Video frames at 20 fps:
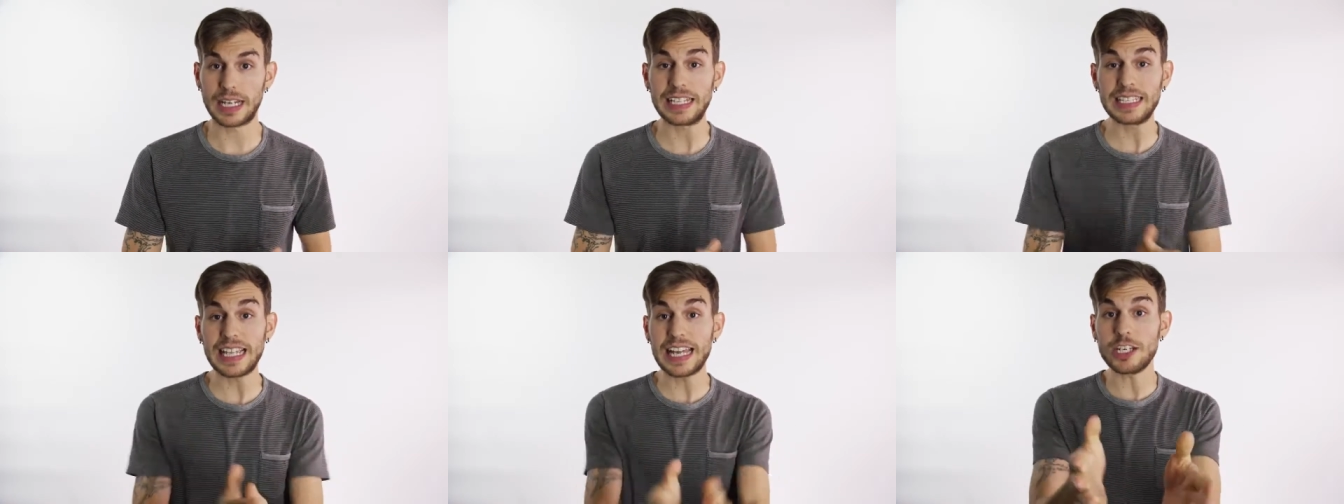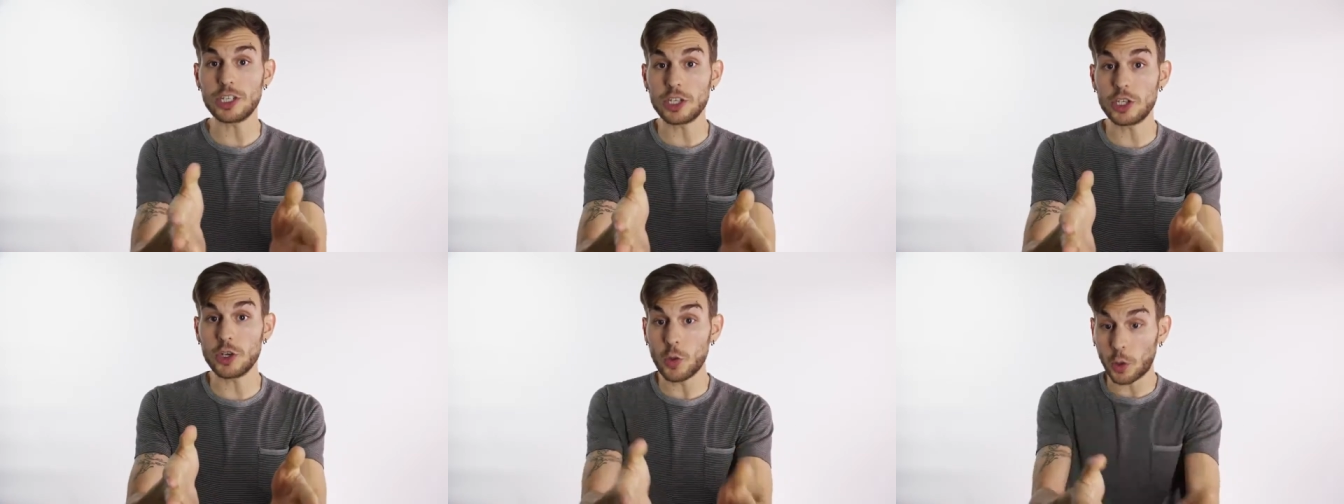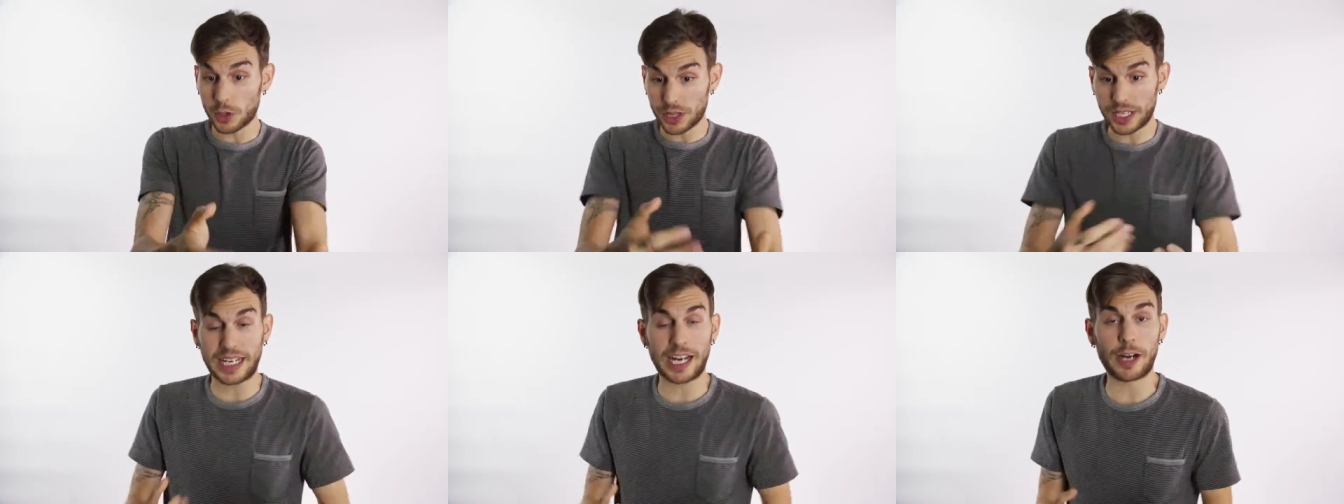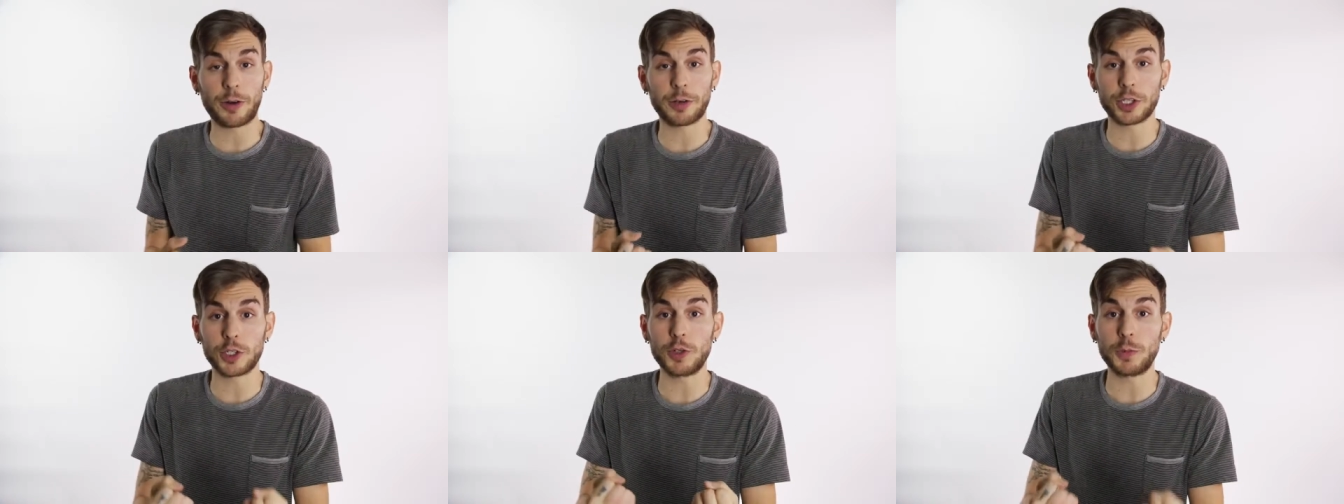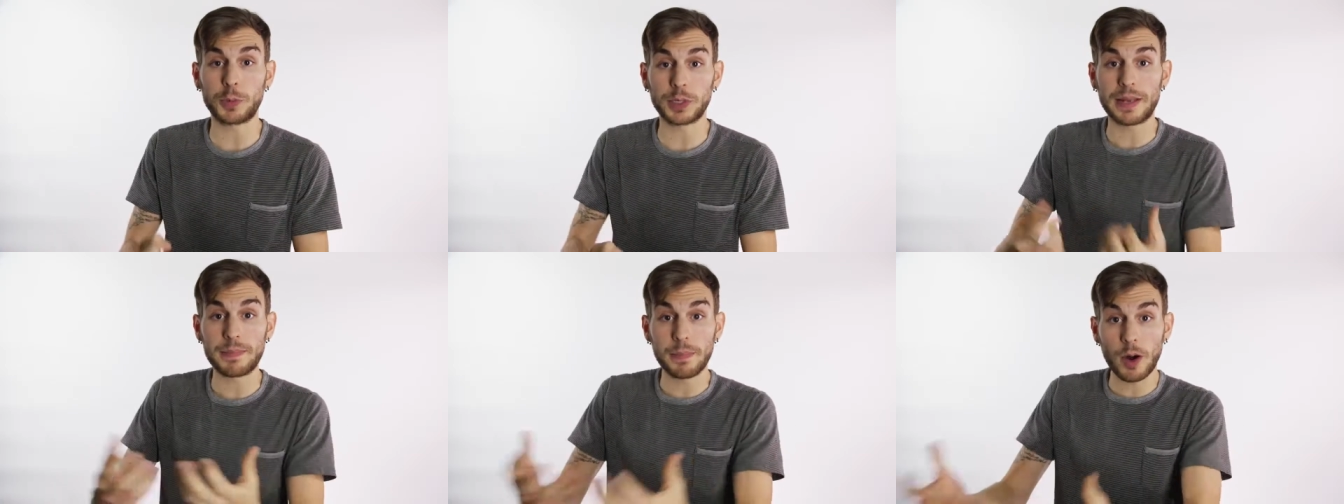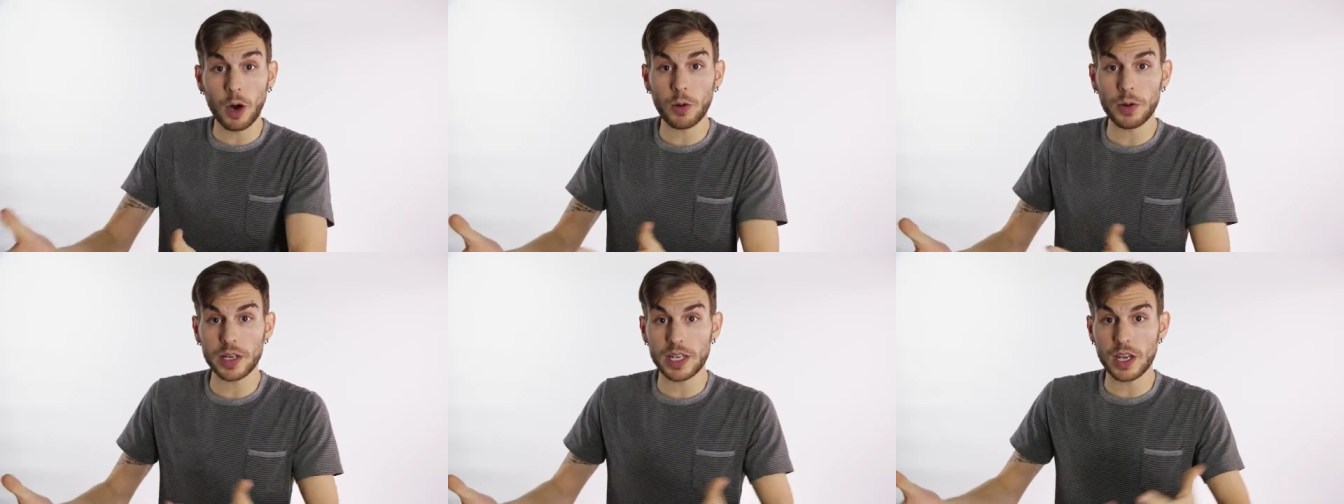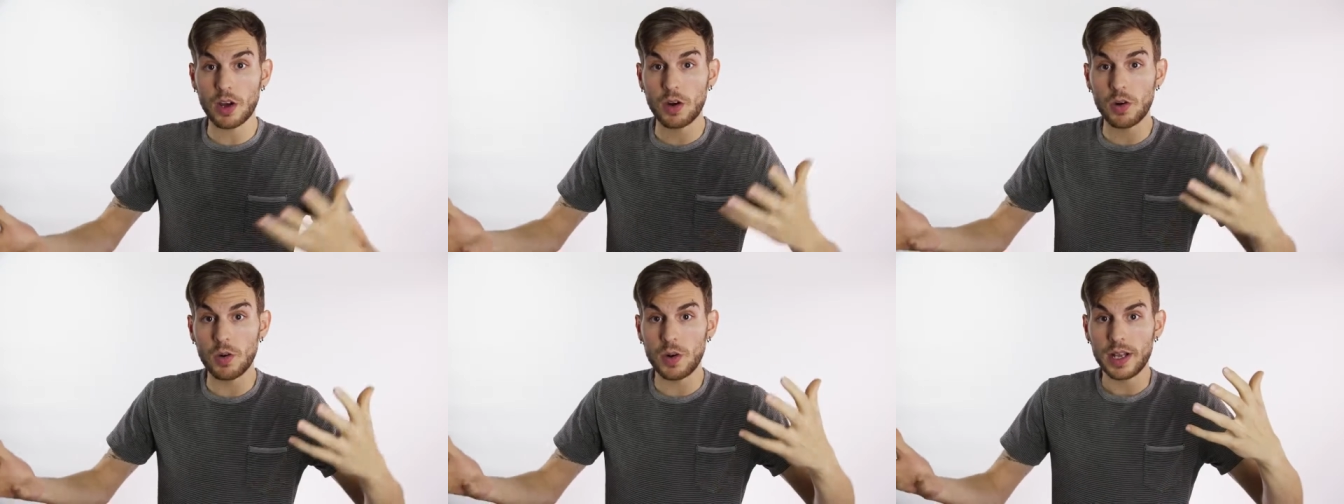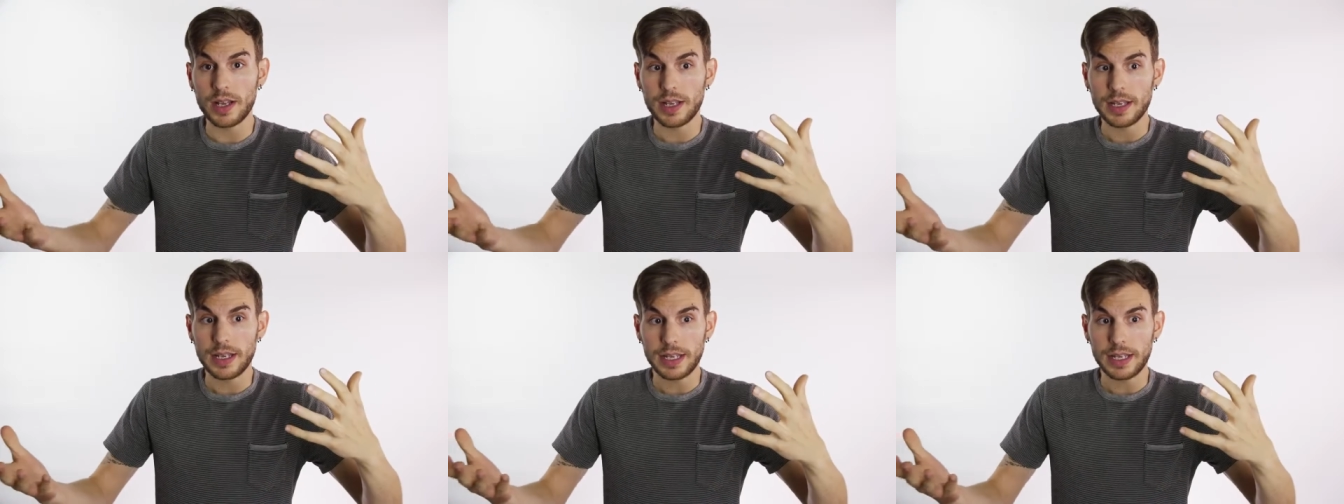And then you or the character you play, Mario,